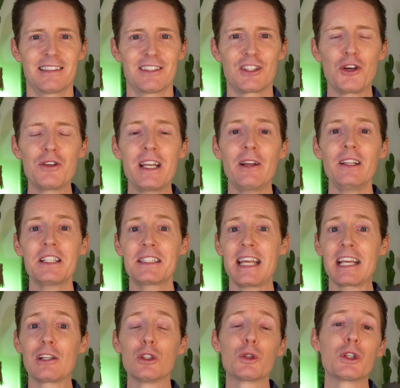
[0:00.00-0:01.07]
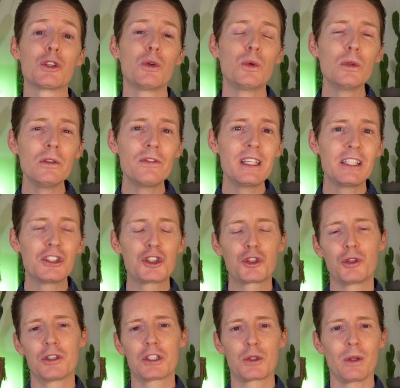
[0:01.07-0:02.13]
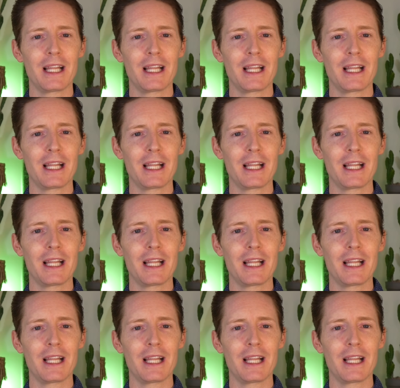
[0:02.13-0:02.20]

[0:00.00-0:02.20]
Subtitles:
So now let's take a look at all of the insurance